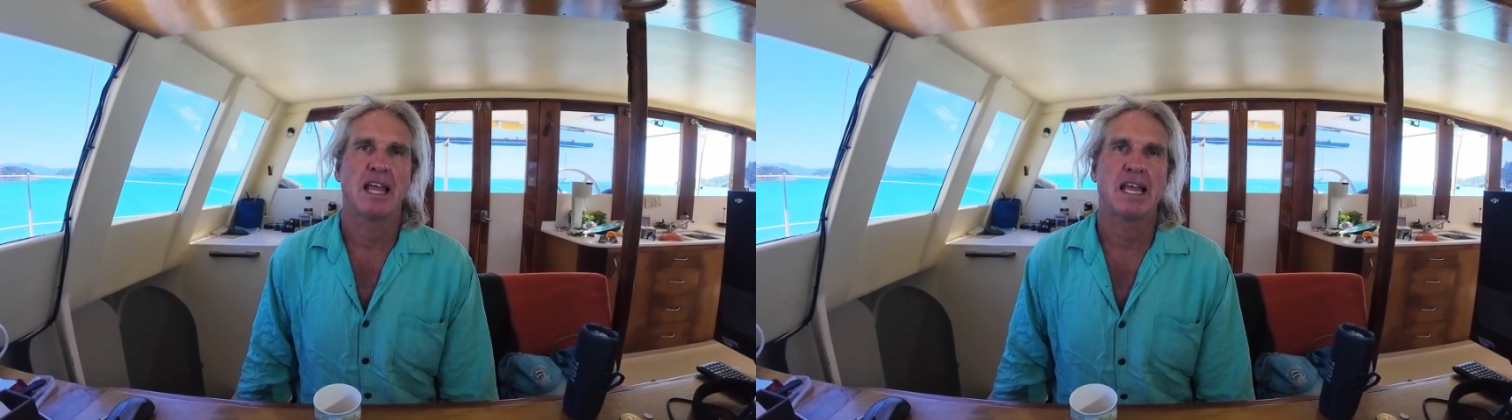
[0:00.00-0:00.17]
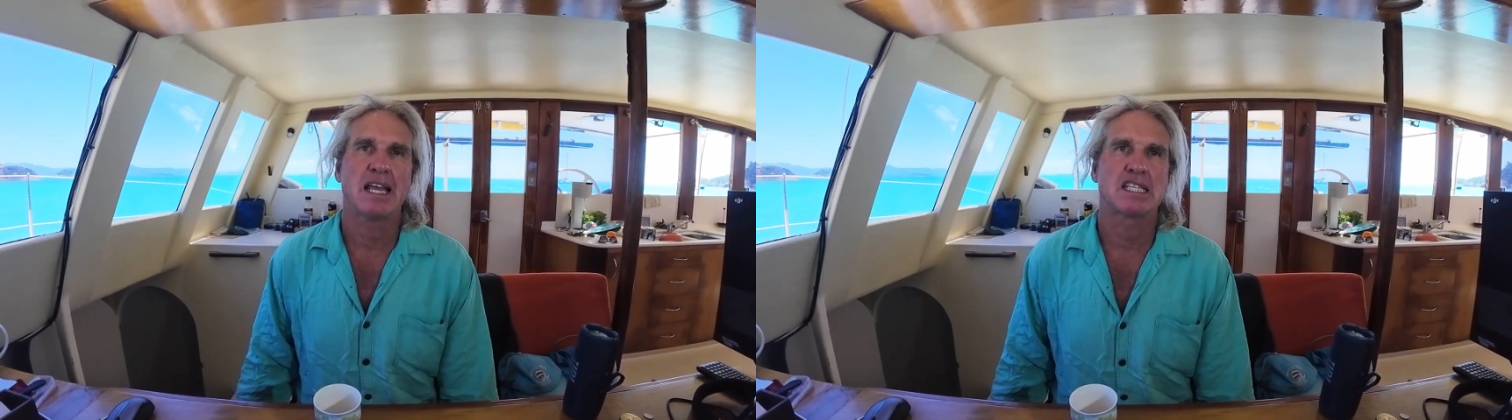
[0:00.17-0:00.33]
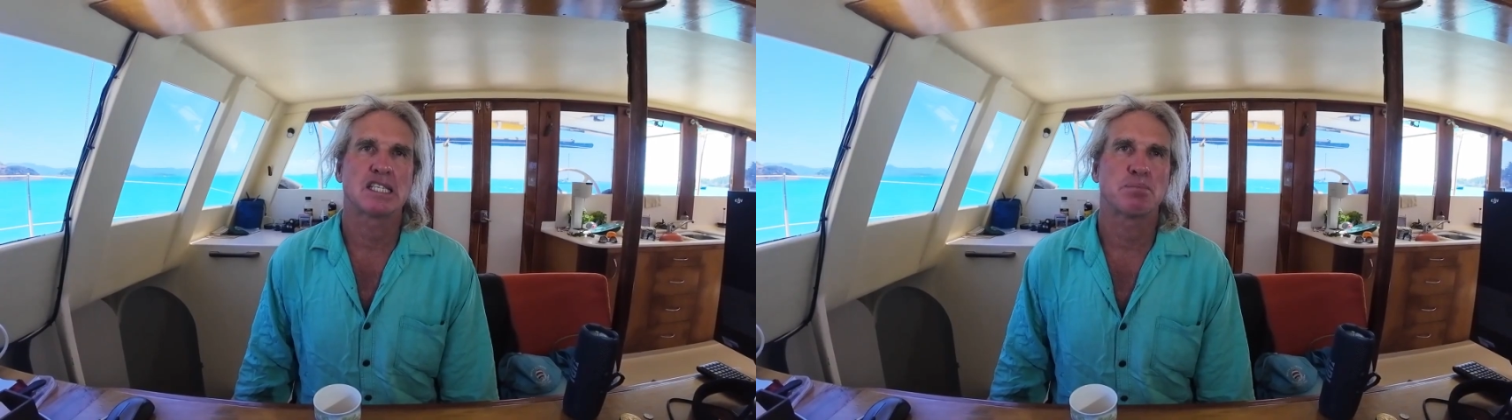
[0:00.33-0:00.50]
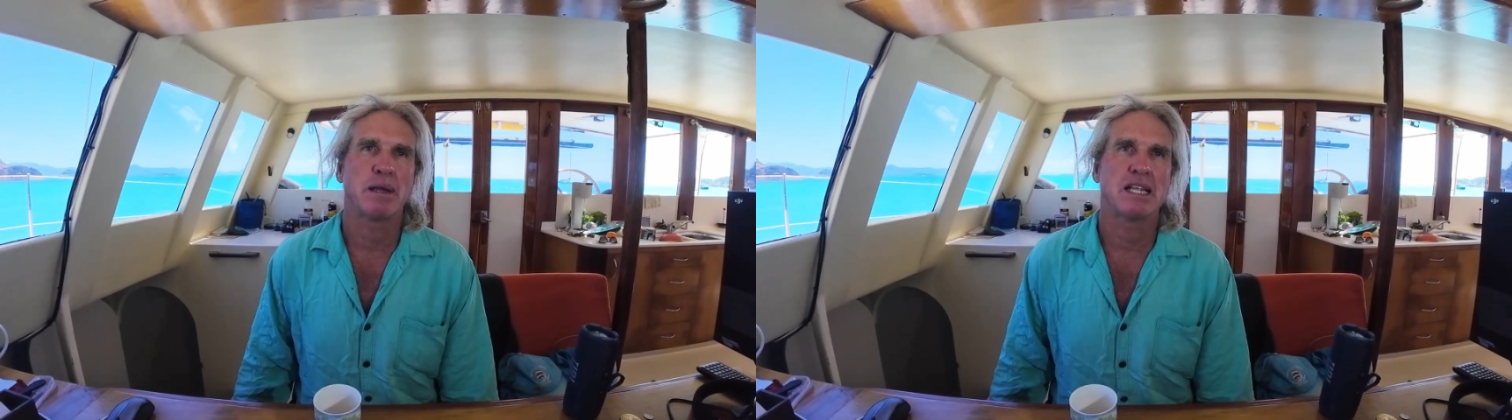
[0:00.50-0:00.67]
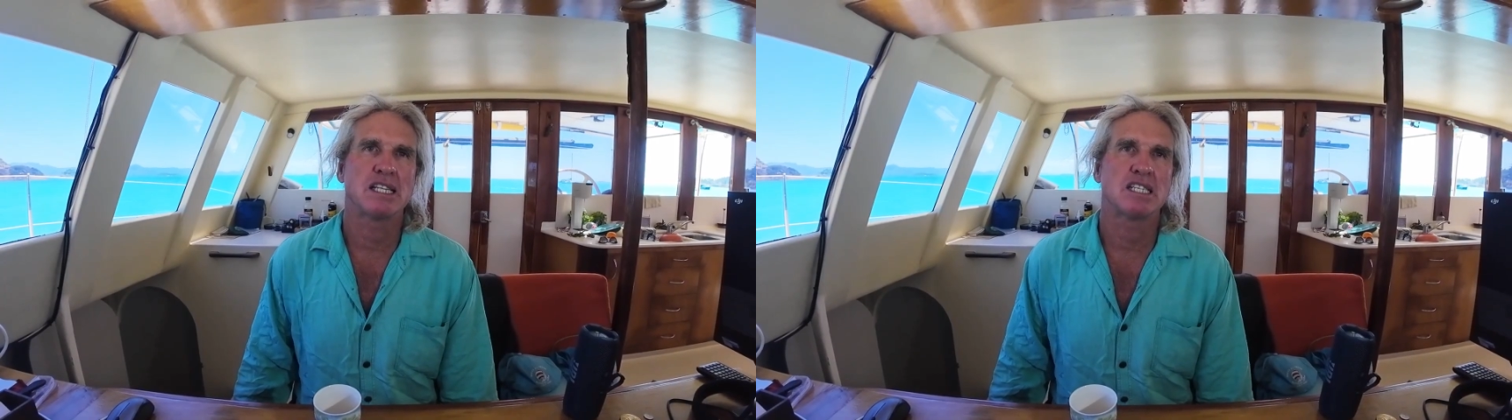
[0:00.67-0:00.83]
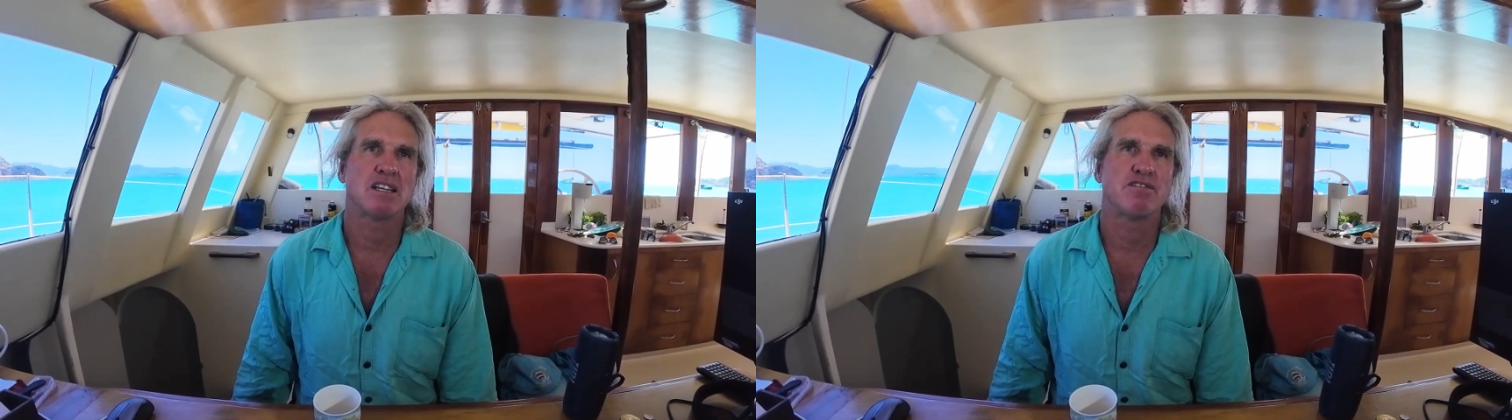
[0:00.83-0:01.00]

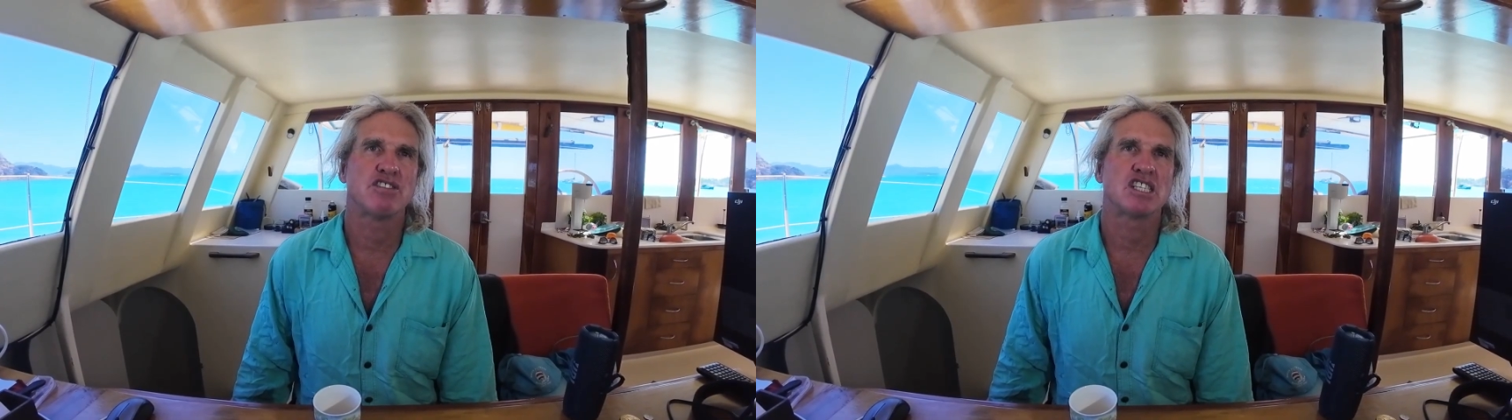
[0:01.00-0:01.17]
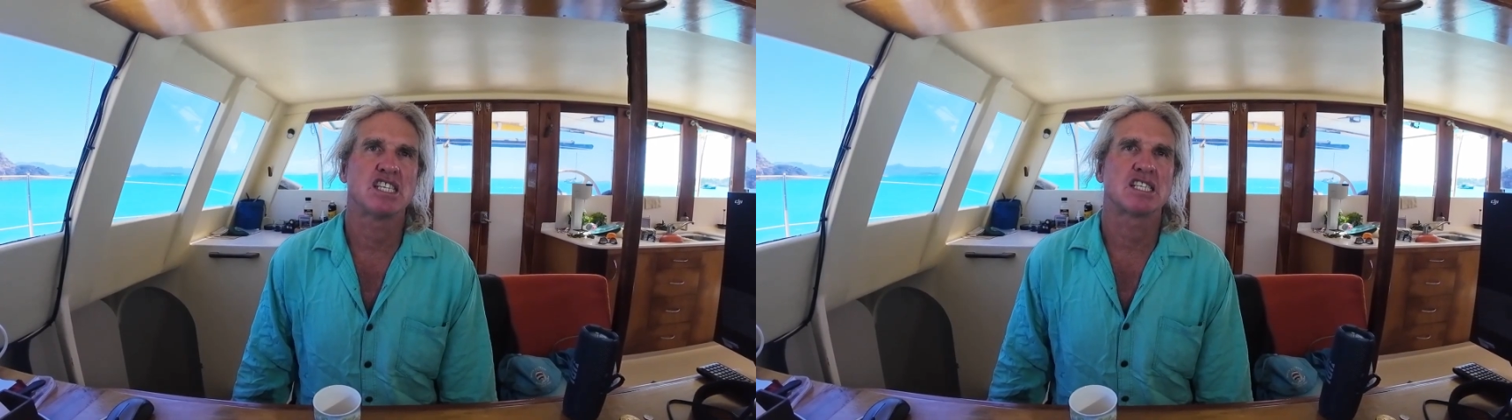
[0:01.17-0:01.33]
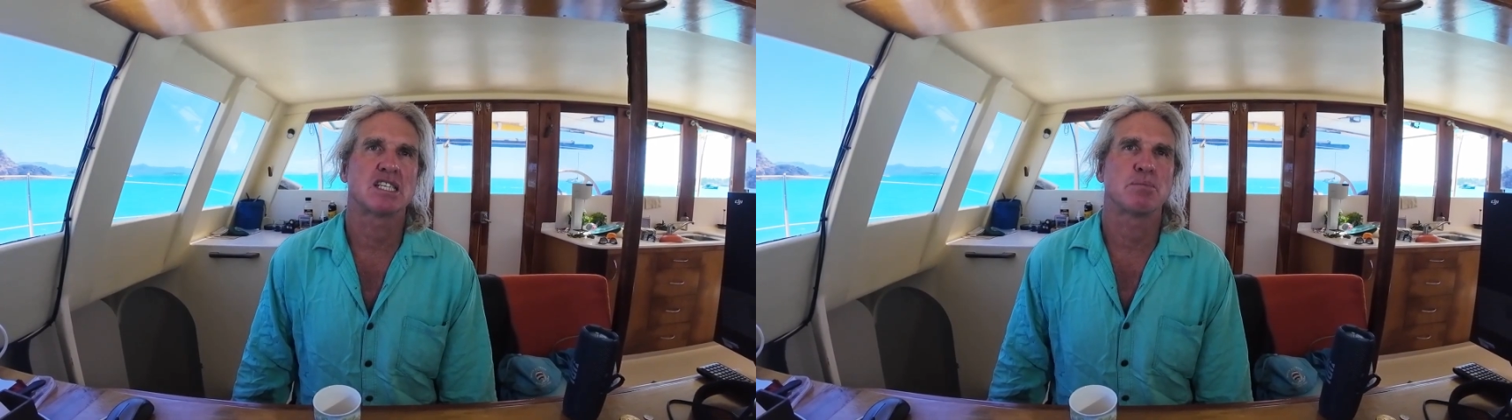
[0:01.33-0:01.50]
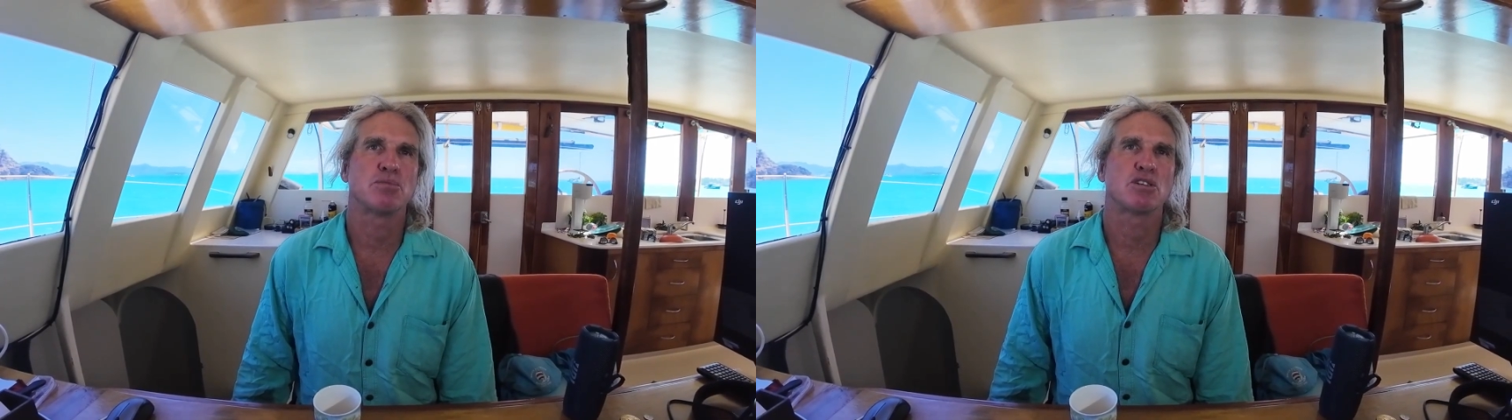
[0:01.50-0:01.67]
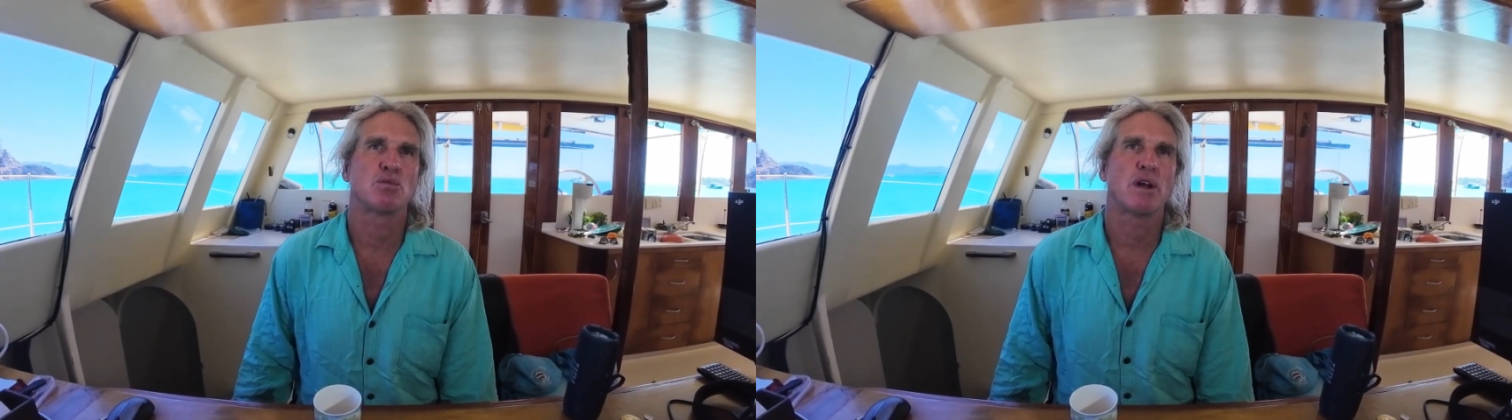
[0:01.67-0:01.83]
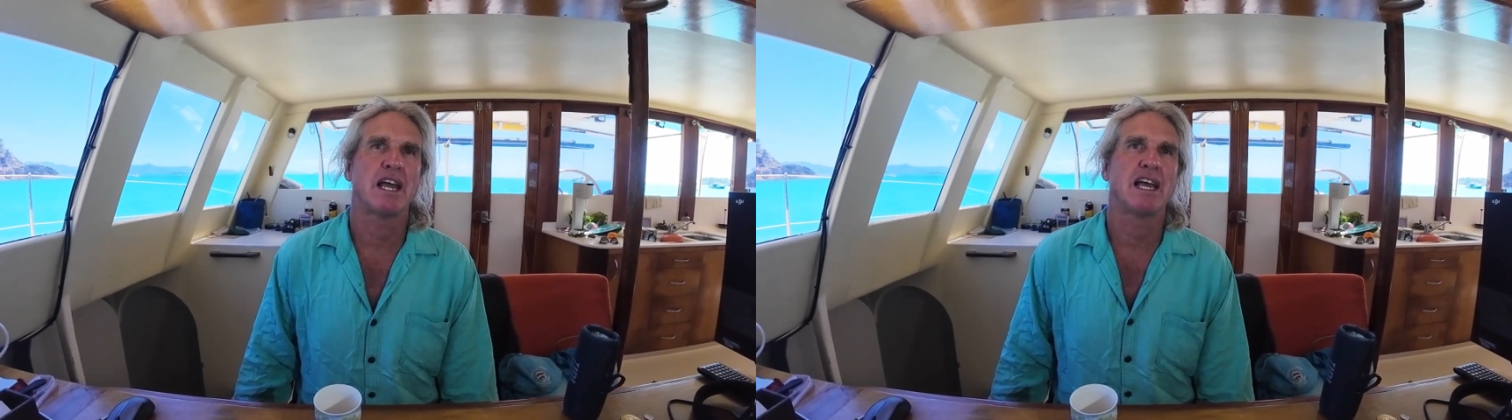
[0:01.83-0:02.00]
expensive systems
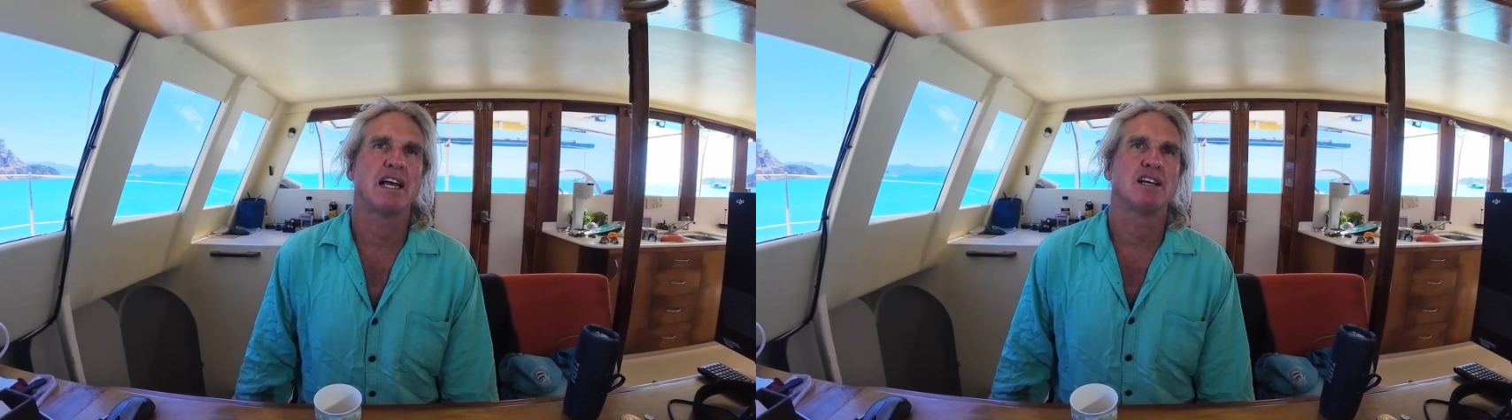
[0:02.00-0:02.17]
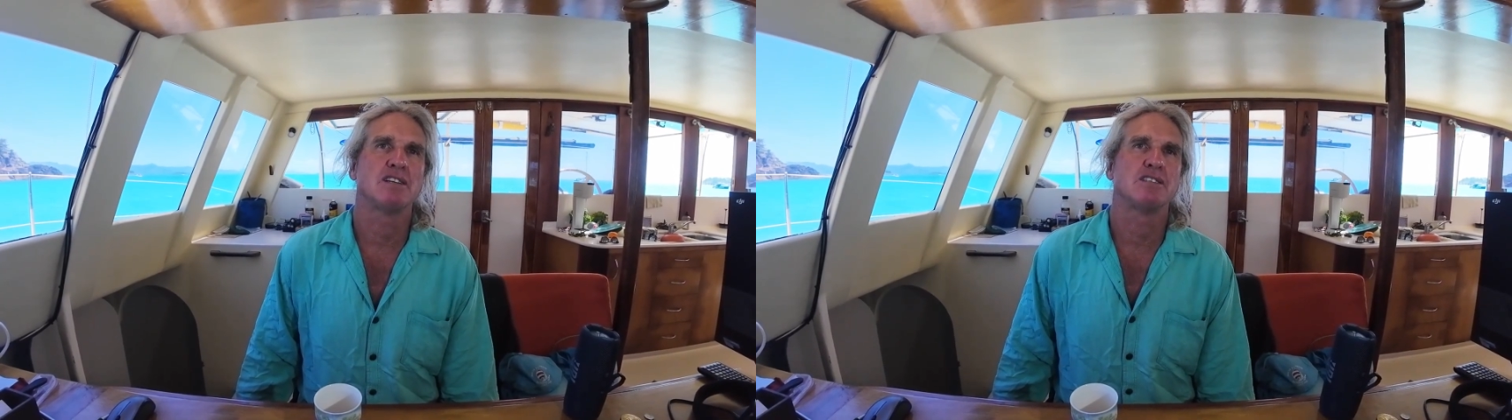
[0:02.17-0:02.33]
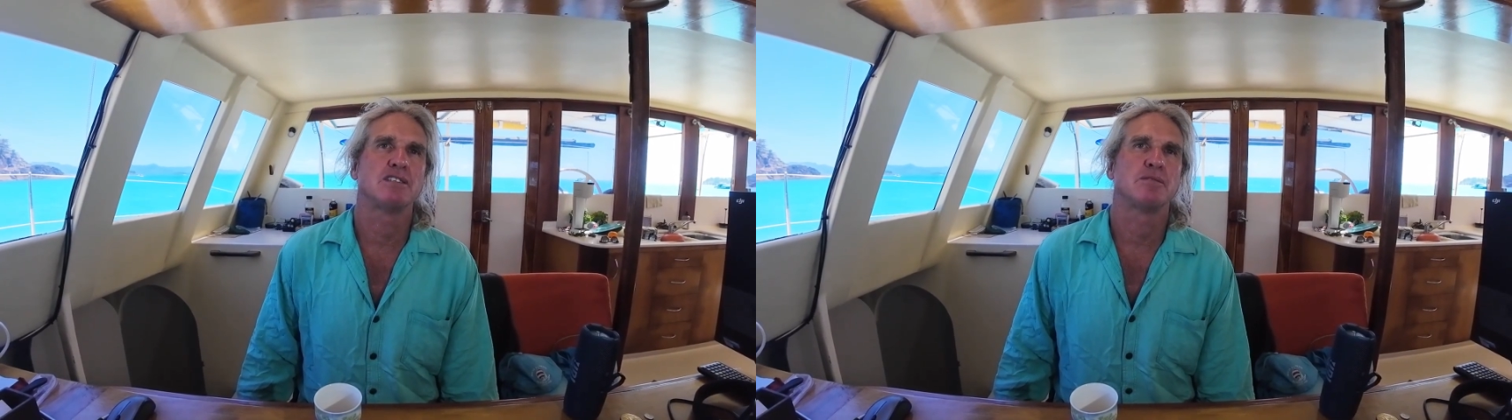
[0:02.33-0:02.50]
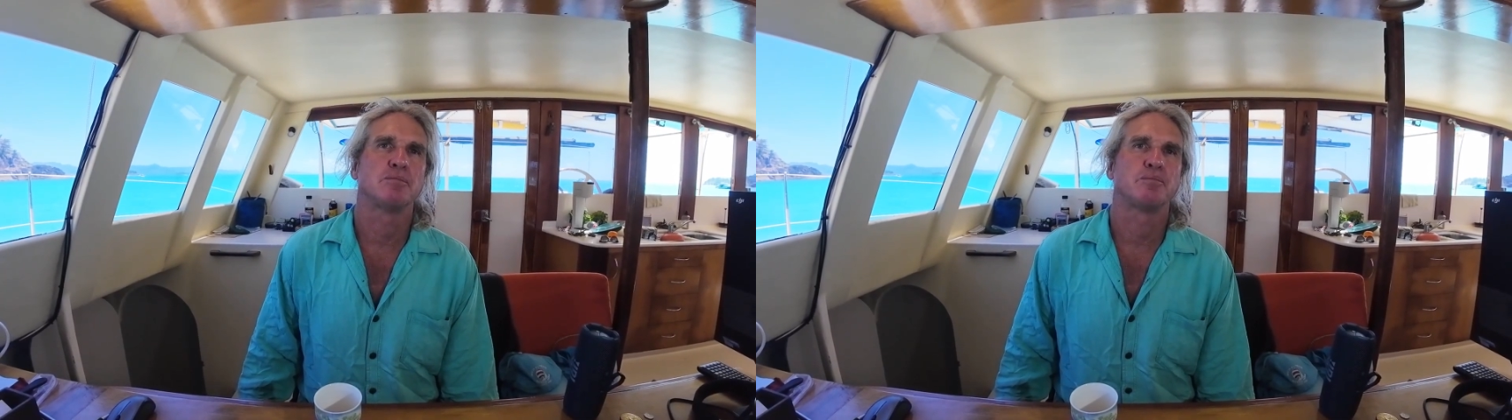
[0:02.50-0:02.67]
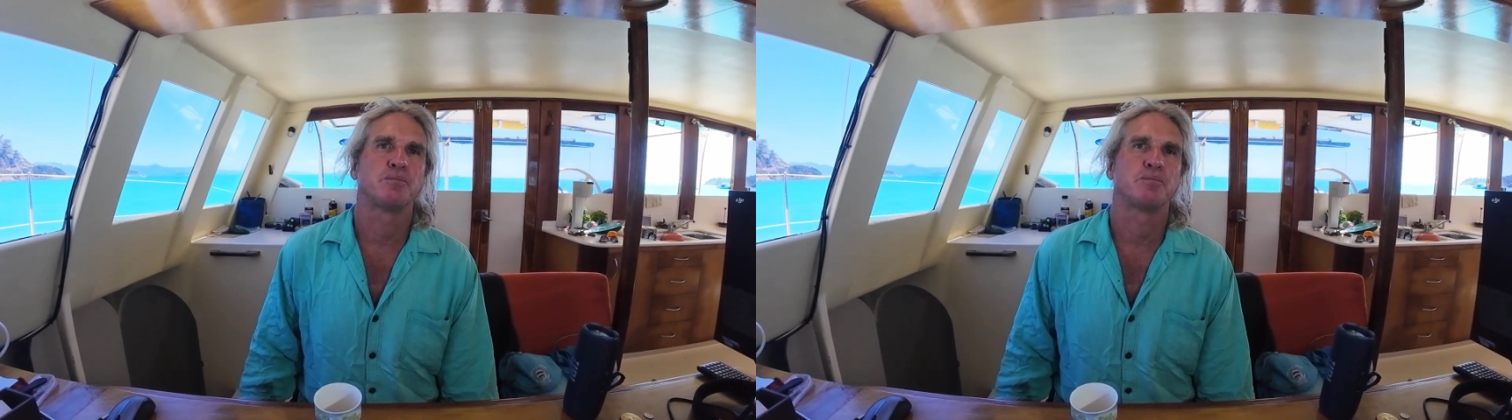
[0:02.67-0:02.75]
around.